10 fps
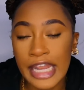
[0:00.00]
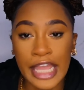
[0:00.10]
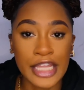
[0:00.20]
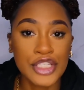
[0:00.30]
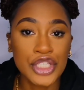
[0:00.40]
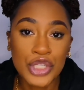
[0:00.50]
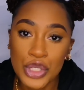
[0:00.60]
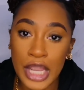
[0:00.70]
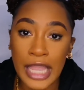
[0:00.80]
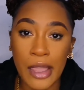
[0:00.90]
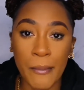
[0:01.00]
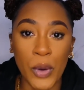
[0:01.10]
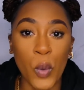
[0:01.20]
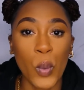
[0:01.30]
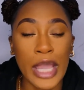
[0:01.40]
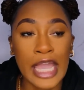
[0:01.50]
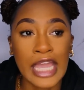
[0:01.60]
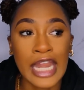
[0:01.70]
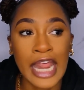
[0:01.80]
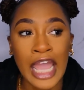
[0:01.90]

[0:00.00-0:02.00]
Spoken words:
it straight. But when